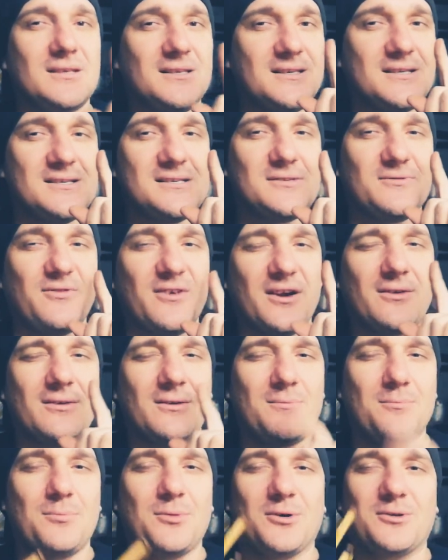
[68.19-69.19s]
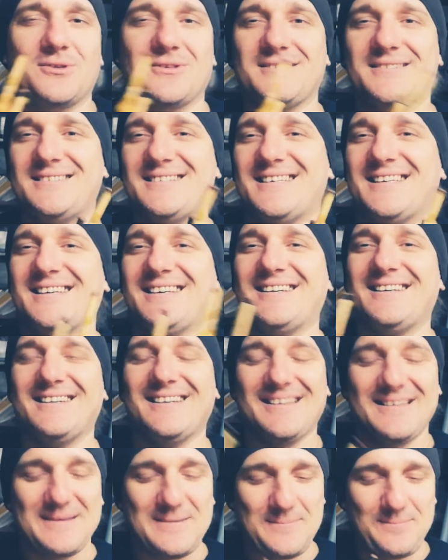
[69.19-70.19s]
It is very important.
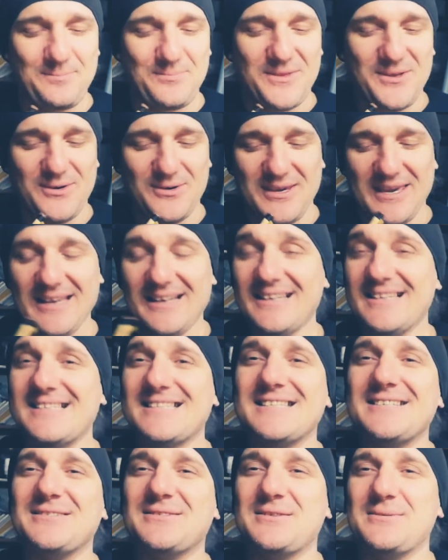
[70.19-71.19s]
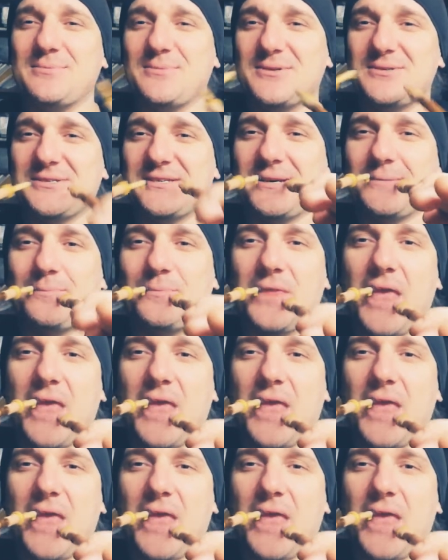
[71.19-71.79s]
Okay, listen to the music.